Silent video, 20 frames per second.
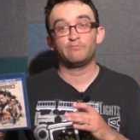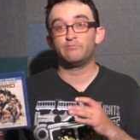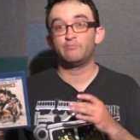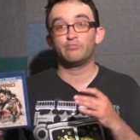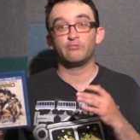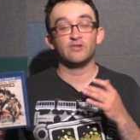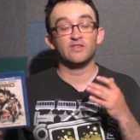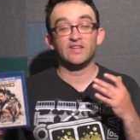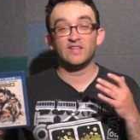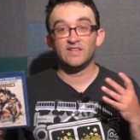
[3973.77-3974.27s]

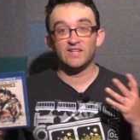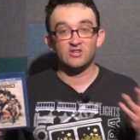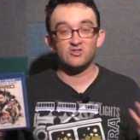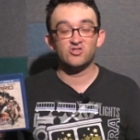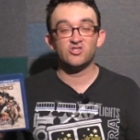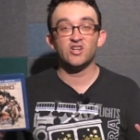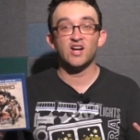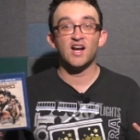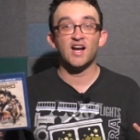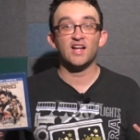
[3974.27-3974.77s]
brilliantly
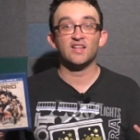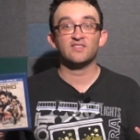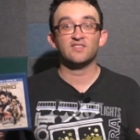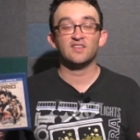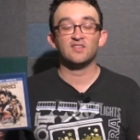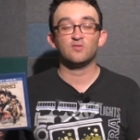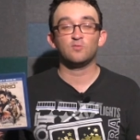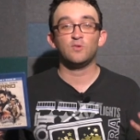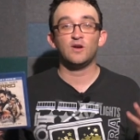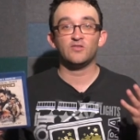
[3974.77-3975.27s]

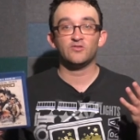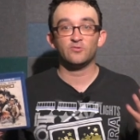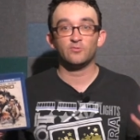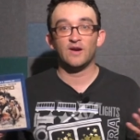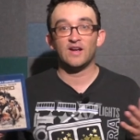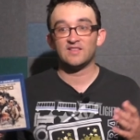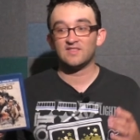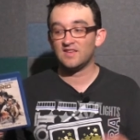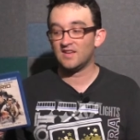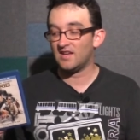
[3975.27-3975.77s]
shot, it's well
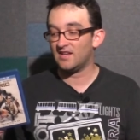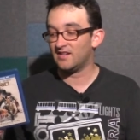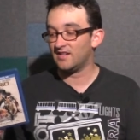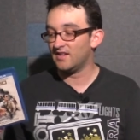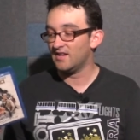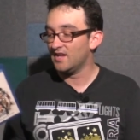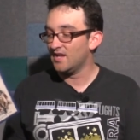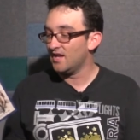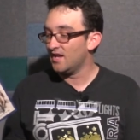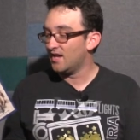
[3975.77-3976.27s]

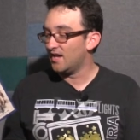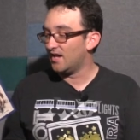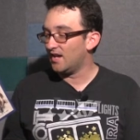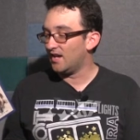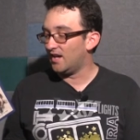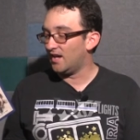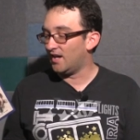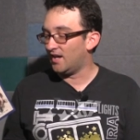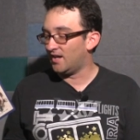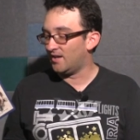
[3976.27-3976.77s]
directed.
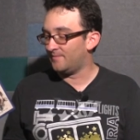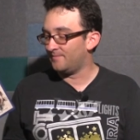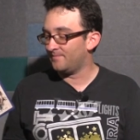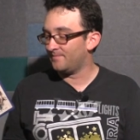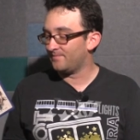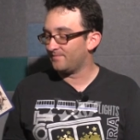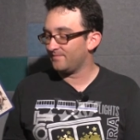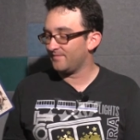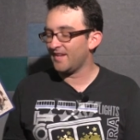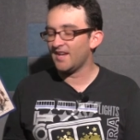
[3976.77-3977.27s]

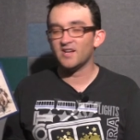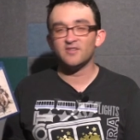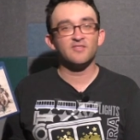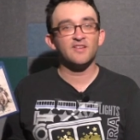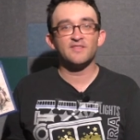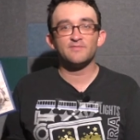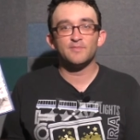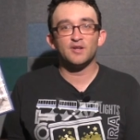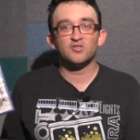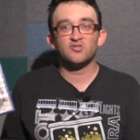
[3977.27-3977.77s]
Um, yeah, I don't
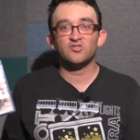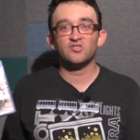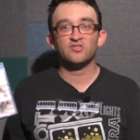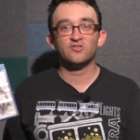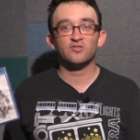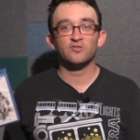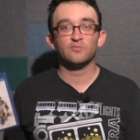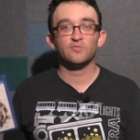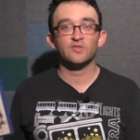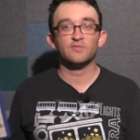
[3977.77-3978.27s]
have much in
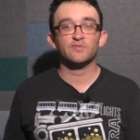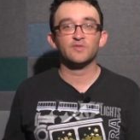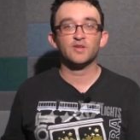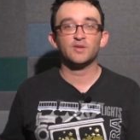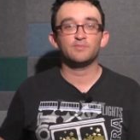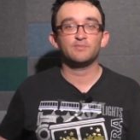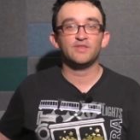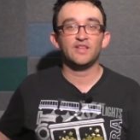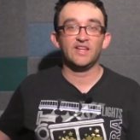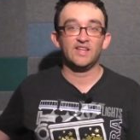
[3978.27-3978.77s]
terms of
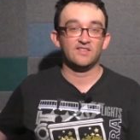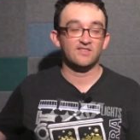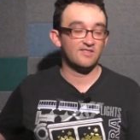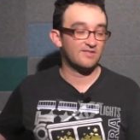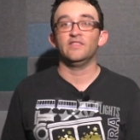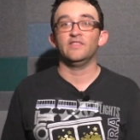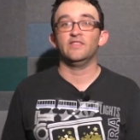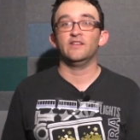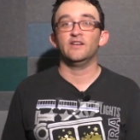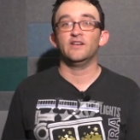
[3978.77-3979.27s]

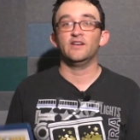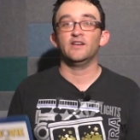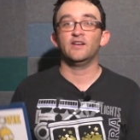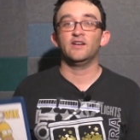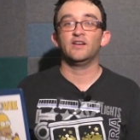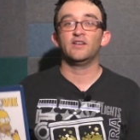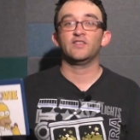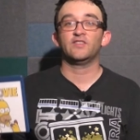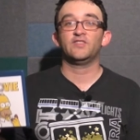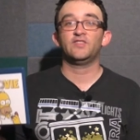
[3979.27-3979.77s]
complaints.
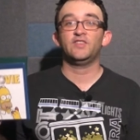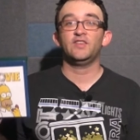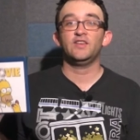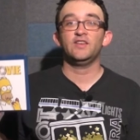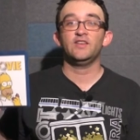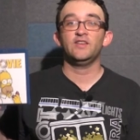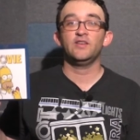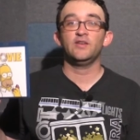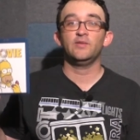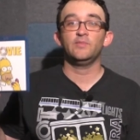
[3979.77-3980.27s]
The
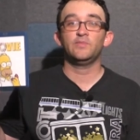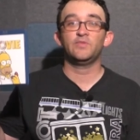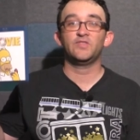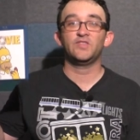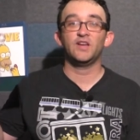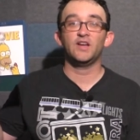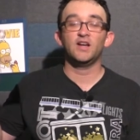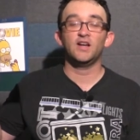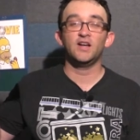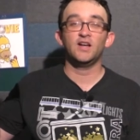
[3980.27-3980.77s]

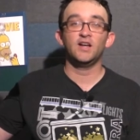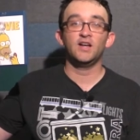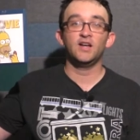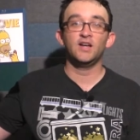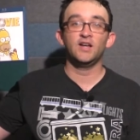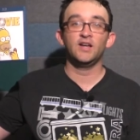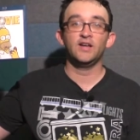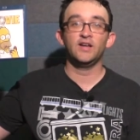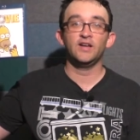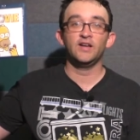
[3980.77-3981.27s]
Simpsons
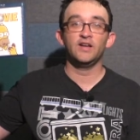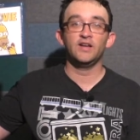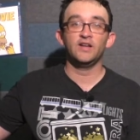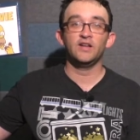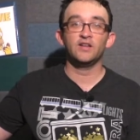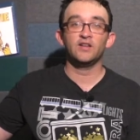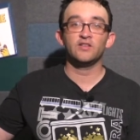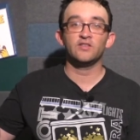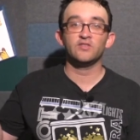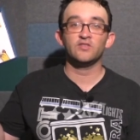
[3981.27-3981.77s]

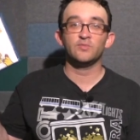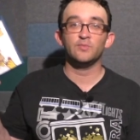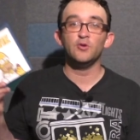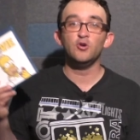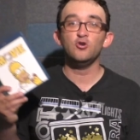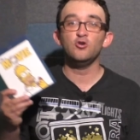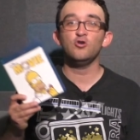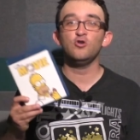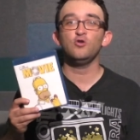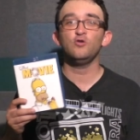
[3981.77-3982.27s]

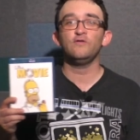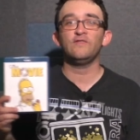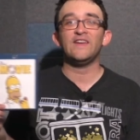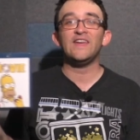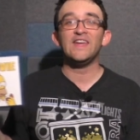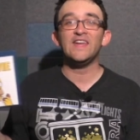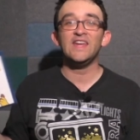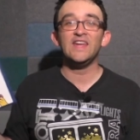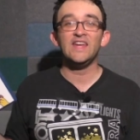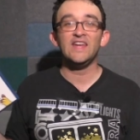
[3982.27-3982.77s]

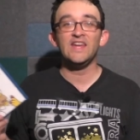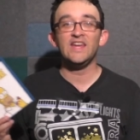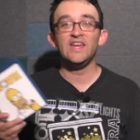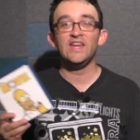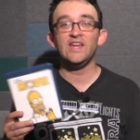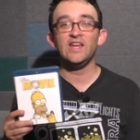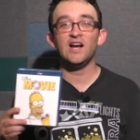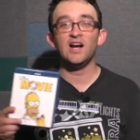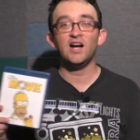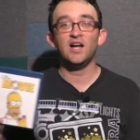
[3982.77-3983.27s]

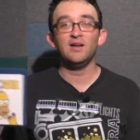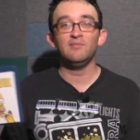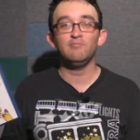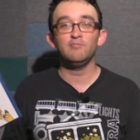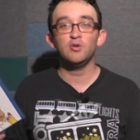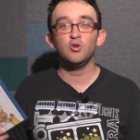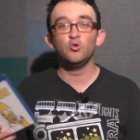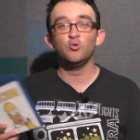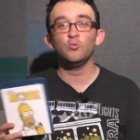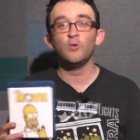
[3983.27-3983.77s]
movie on
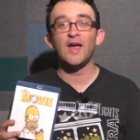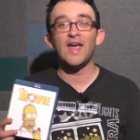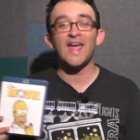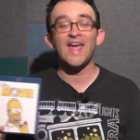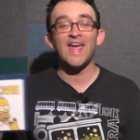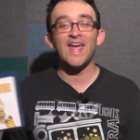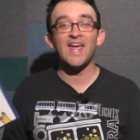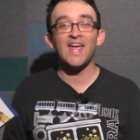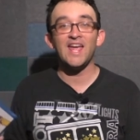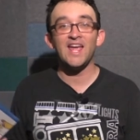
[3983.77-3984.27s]

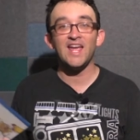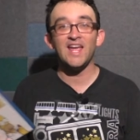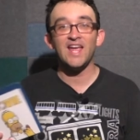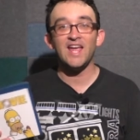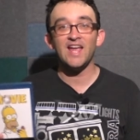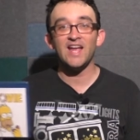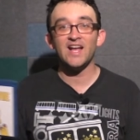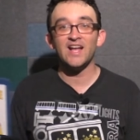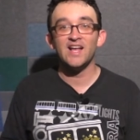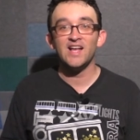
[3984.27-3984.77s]
Blu-ray.